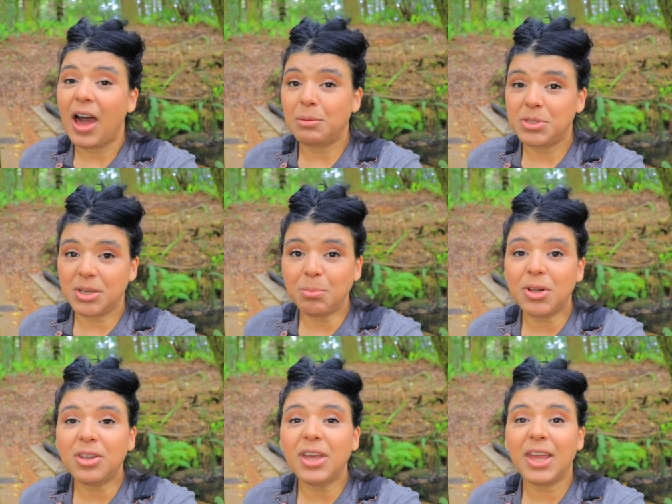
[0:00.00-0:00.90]
I'm
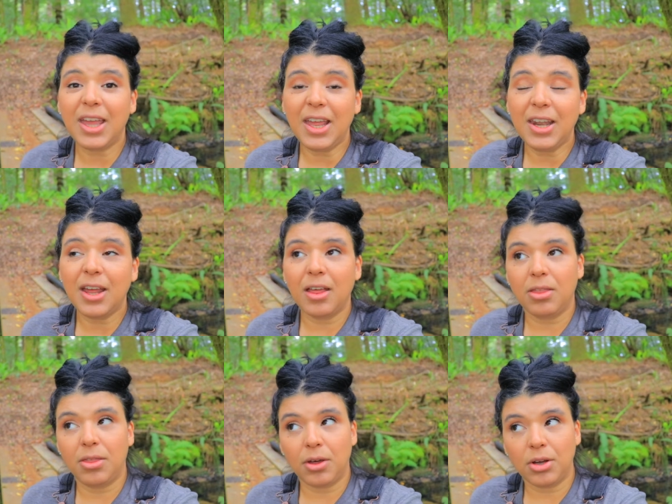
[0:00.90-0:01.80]
typically in
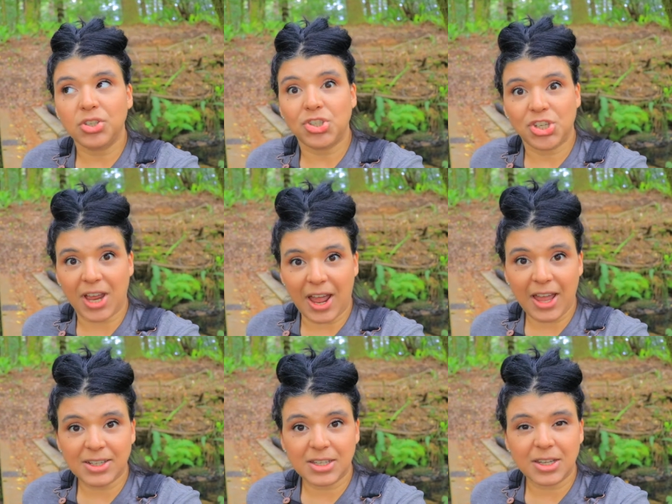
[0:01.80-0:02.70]
the
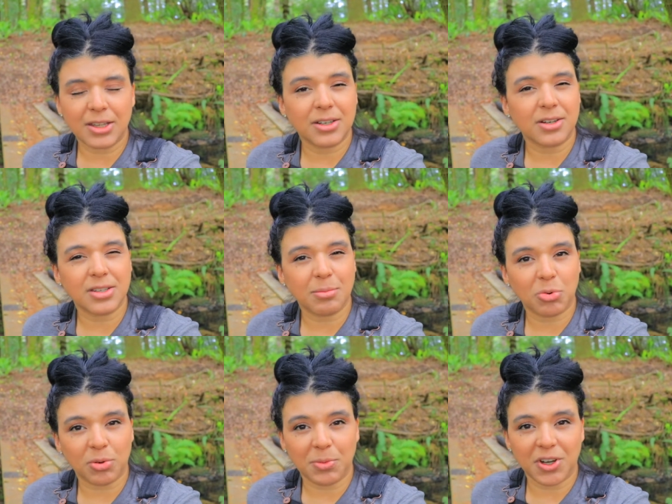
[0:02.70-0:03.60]
chat. There's a
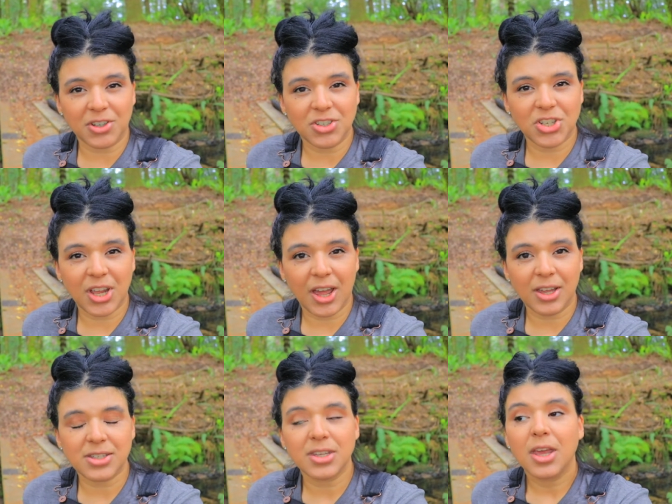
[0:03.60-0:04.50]
premiere
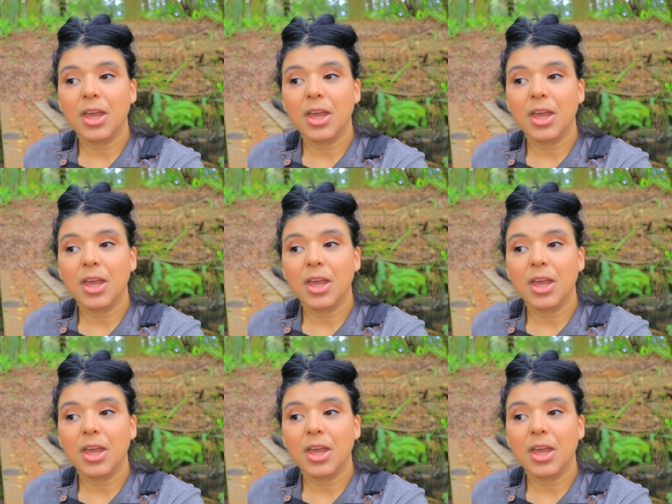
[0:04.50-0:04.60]
chat.